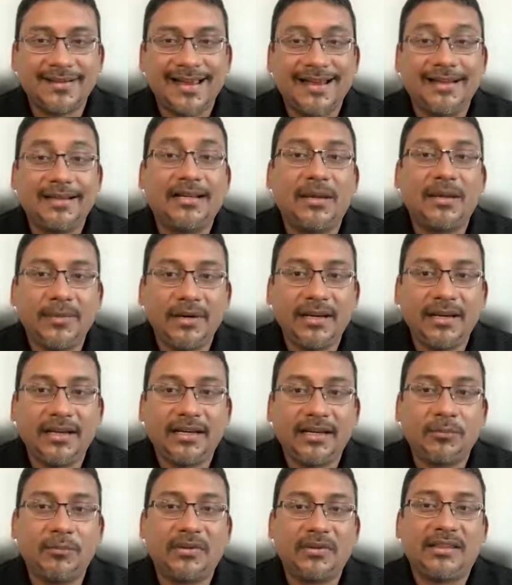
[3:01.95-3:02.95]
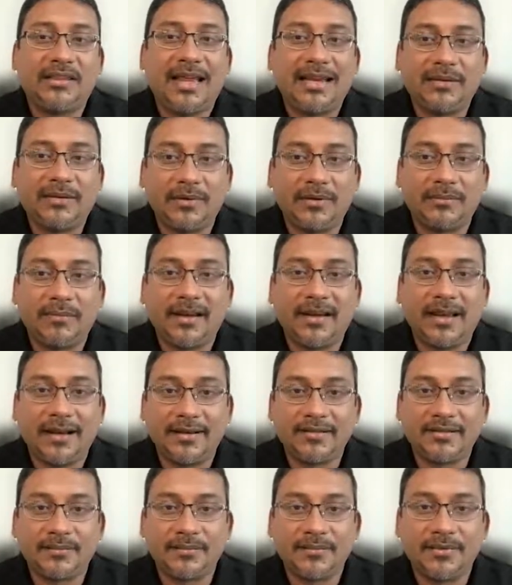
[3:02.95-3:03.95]
and communicating with lightweight
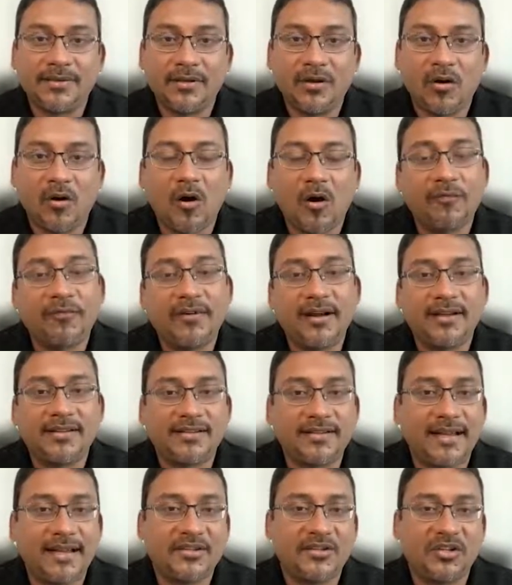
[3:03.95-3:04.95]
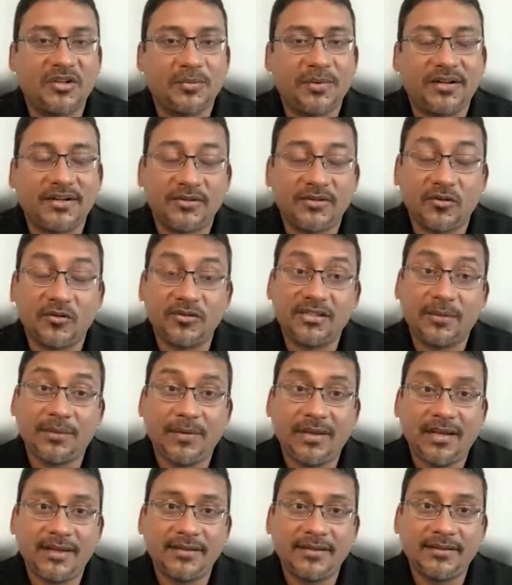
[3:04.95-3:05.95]
mechanisms, often as an HTTP resource
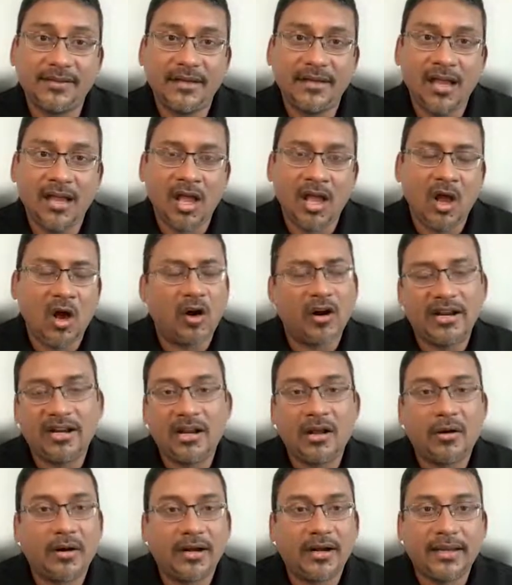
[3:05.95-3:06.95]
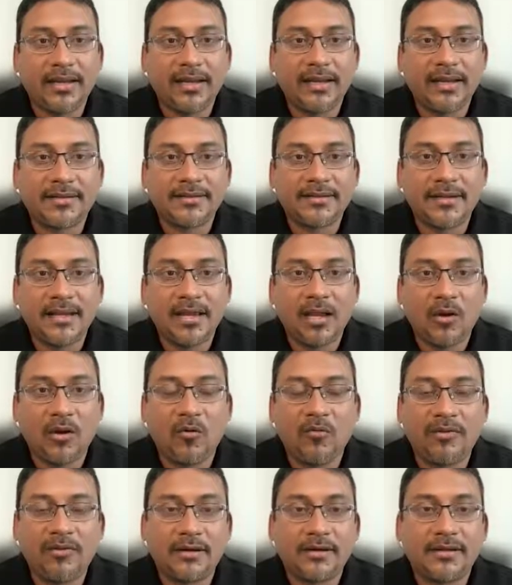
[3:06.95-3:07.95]
APIs, or in our case,
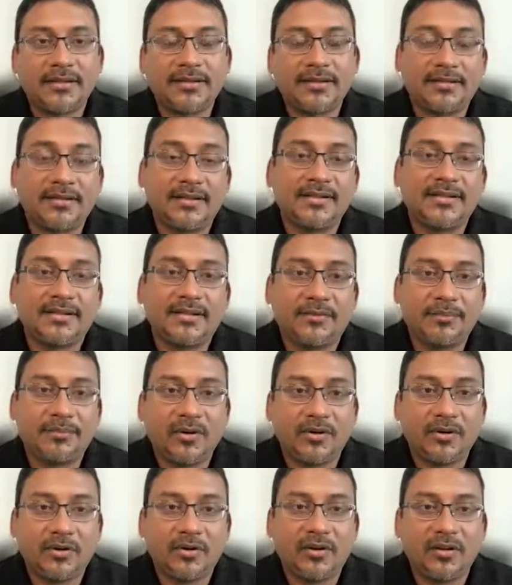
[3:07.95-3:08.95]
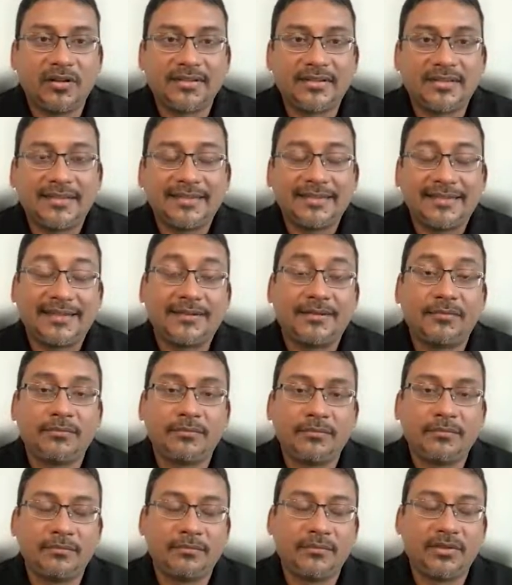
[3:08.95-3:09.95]
over a certain set of protocols that
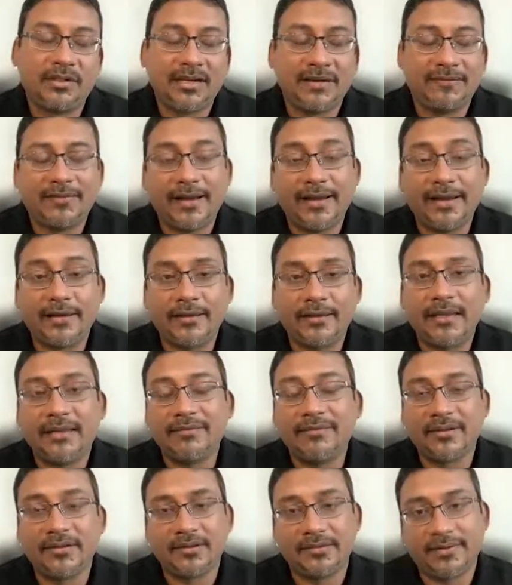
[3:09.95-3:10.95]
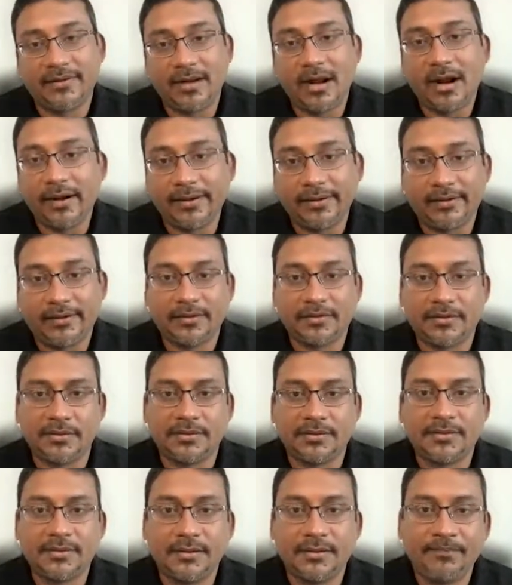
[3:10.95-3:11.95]
define event-driven
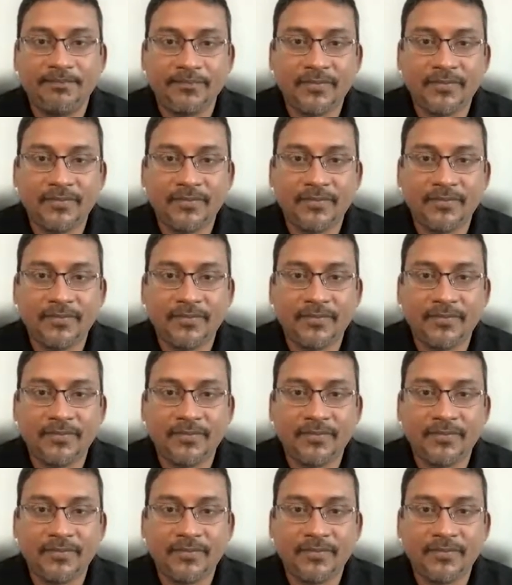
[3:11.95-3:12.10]
architectures.